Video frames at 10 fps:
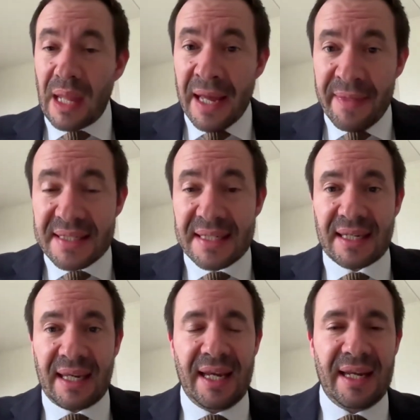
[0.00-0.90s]
And this is
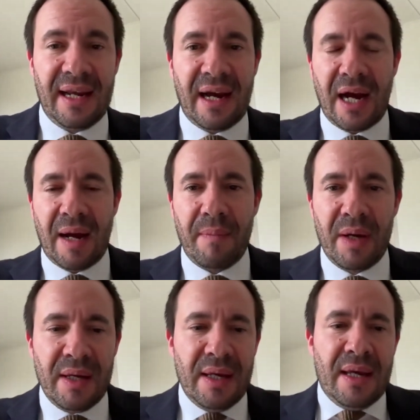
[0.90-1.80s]
a key um,
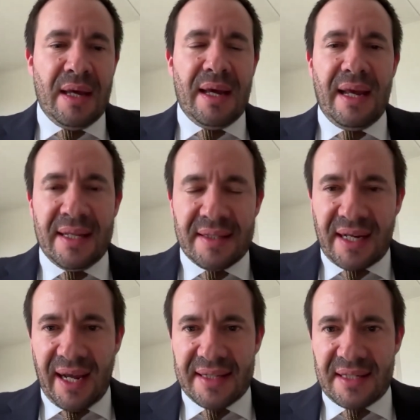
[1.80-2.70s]

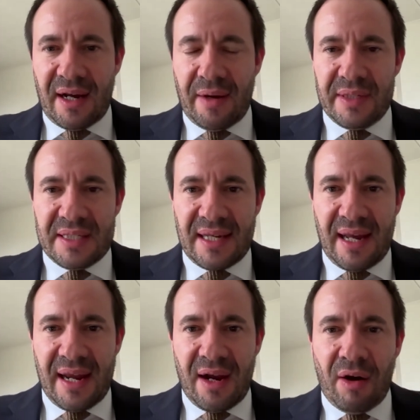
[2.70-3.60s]
indicator, I would
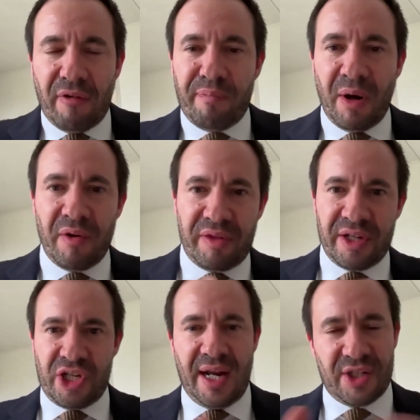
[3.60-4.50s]
say, of both the
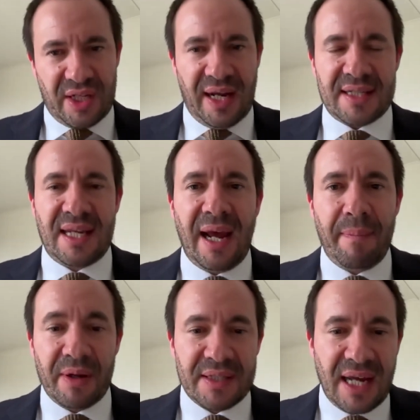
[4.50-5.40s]
change that has
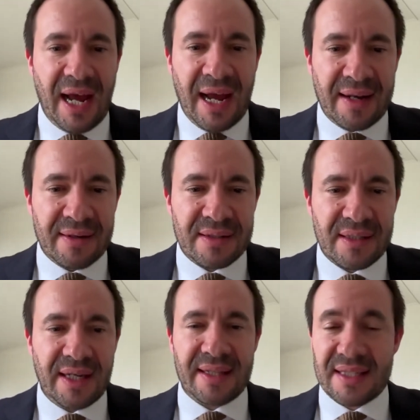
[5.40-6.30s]
happened and
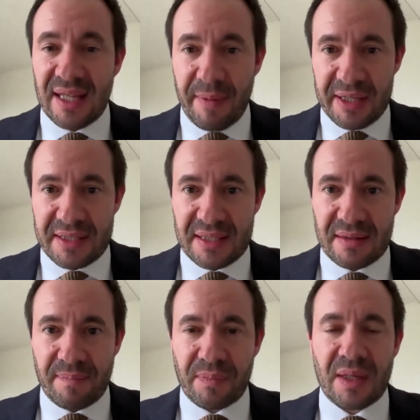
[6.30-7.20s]
its
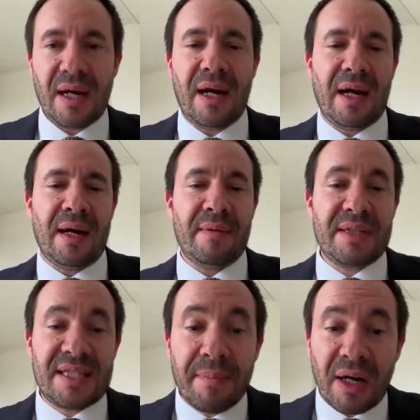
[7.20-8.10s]
limits. Uh,
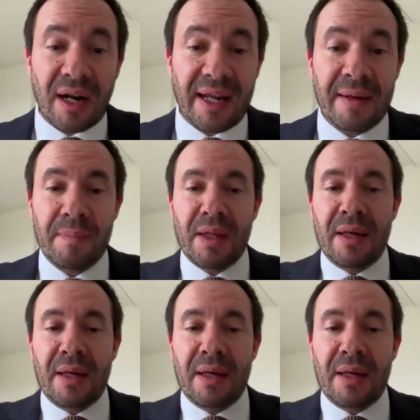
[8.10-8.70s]
similarly,